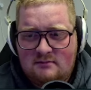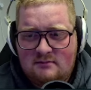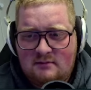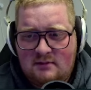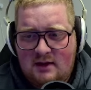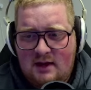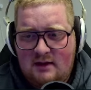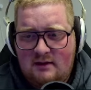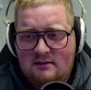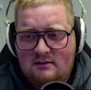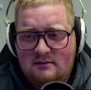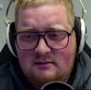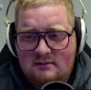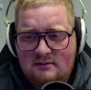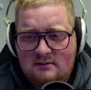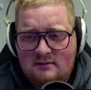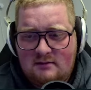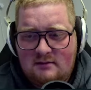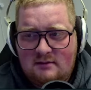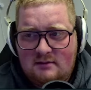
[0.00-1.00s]
Okay.
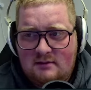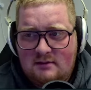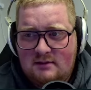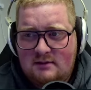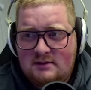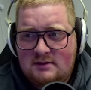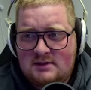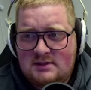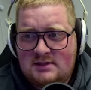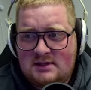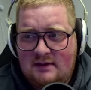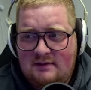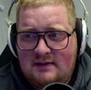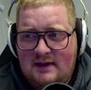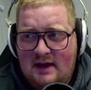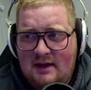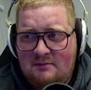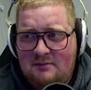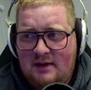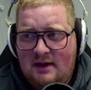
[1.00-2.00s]
It's not
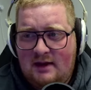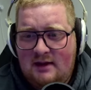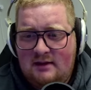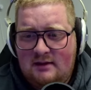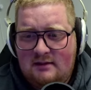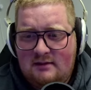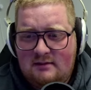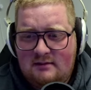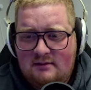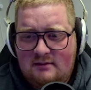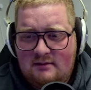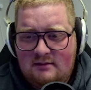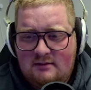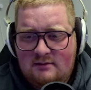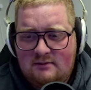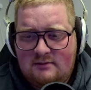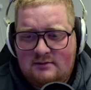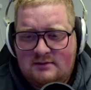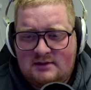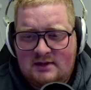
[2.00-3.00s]
that bad.
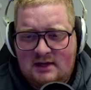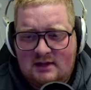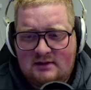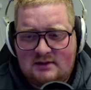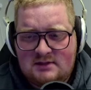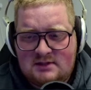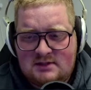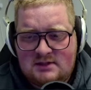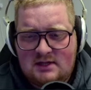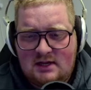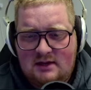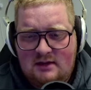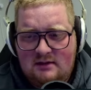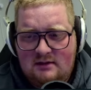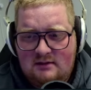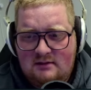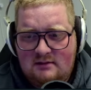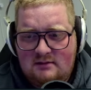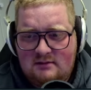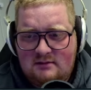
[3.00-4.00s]
Take the
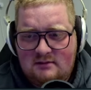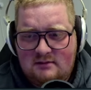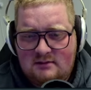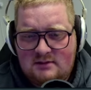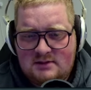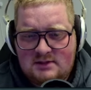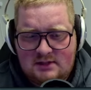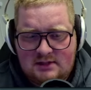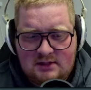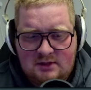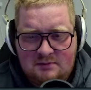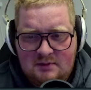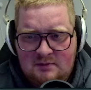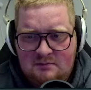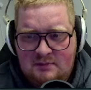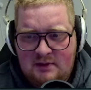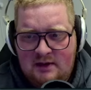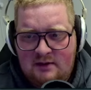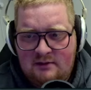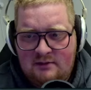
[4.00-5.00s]
Sun. It's a little
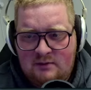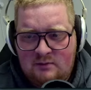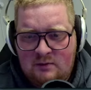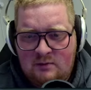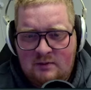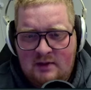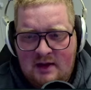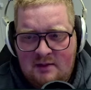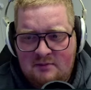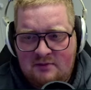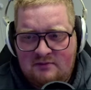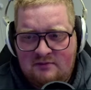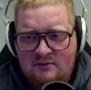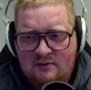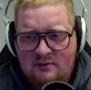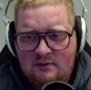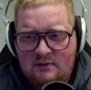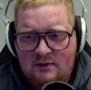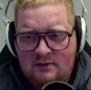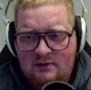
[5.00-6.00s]
bit better than what we had
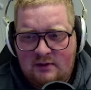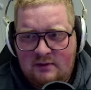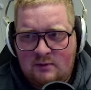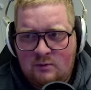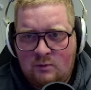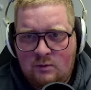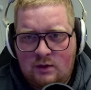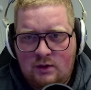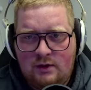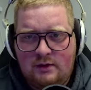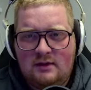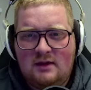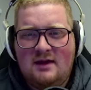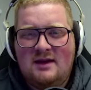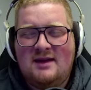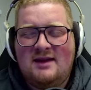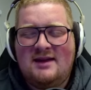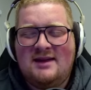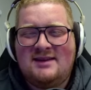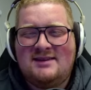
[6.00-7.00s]
before. We don't need the World.
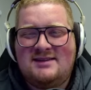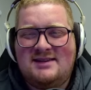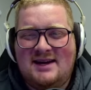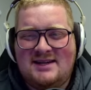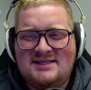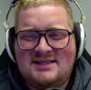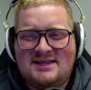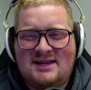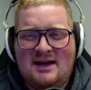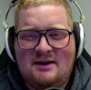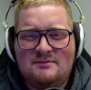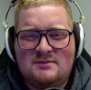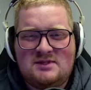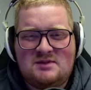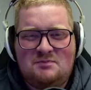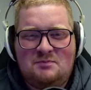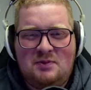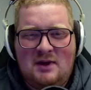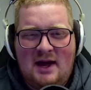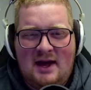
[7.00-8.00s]
Dust comes
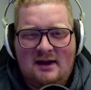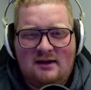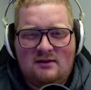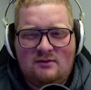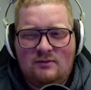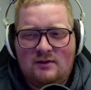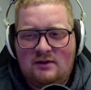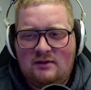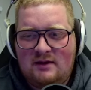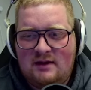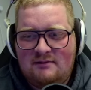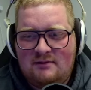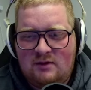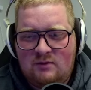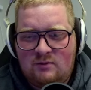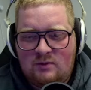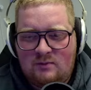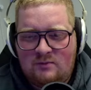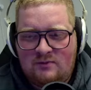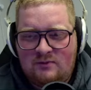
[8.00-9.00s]
back. We don't have any
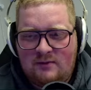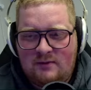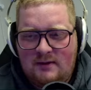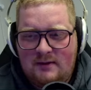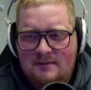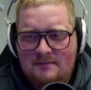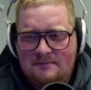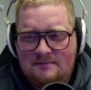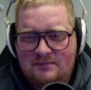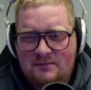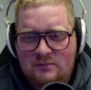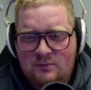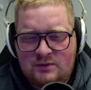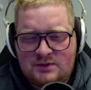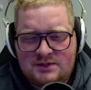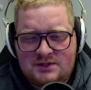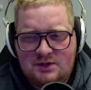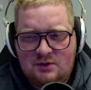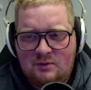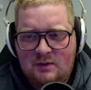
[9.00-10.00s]
room for it. We're
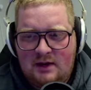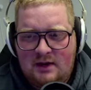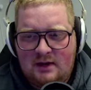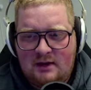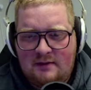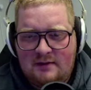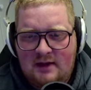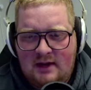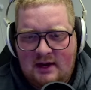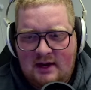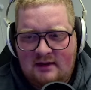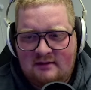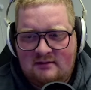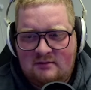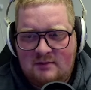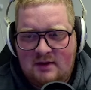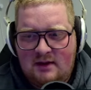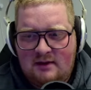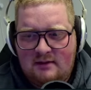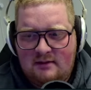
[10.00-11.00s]
still waiting on that
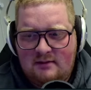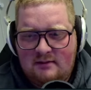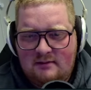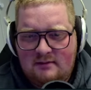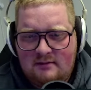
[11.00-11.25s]
antimatter.